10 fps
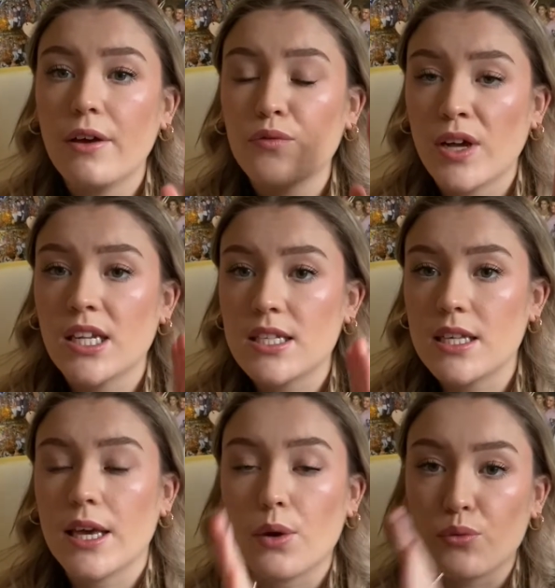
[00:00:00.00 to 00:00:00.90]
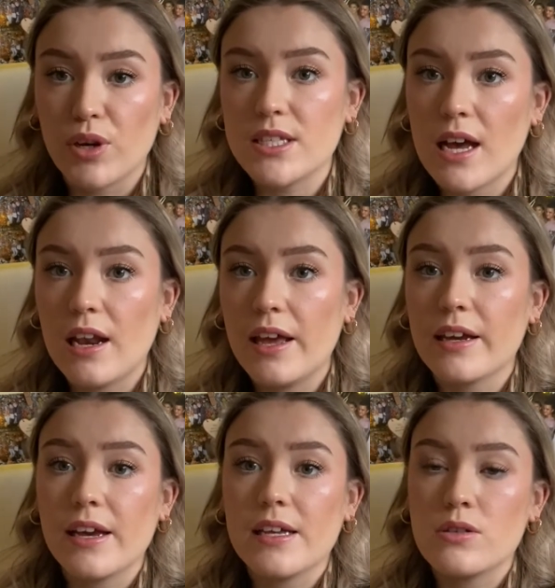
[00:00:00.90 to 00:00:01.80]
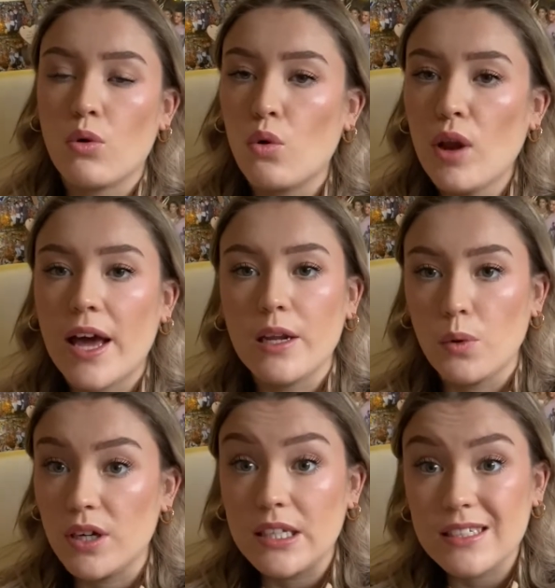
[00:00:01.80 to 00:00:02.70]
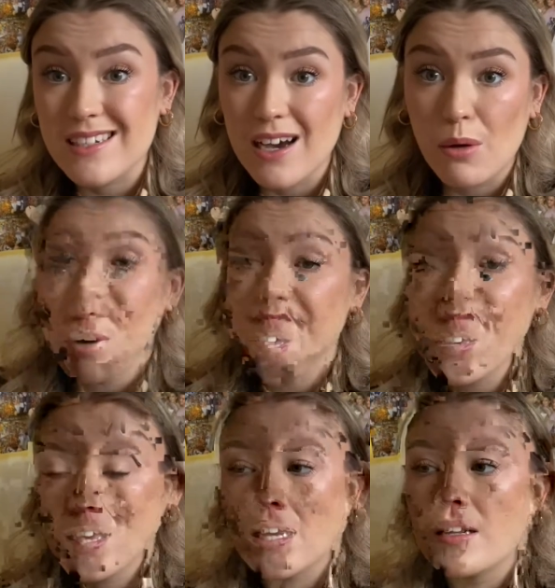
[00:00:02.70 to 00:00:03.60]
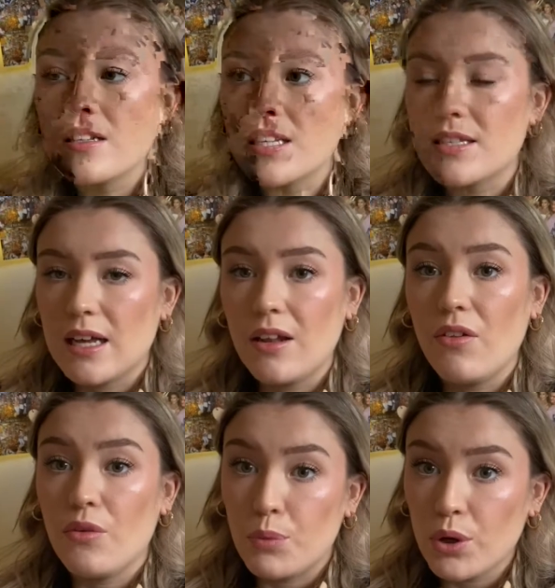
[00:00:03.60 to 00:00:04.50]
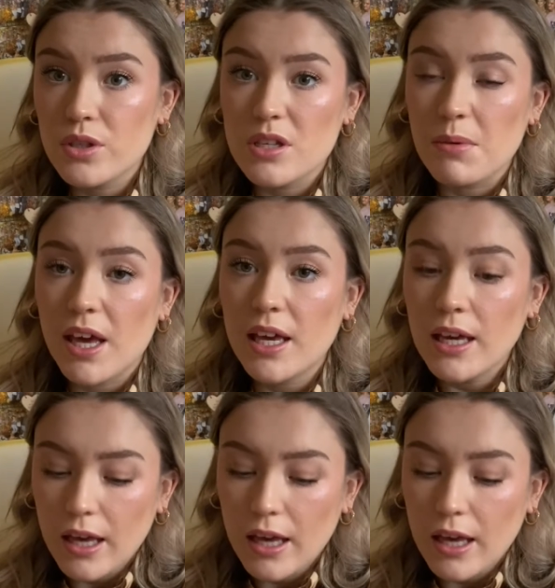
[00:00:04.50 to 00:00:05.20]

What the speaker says: fantasy retelling is all anyone needs to tell me to sell the book to me.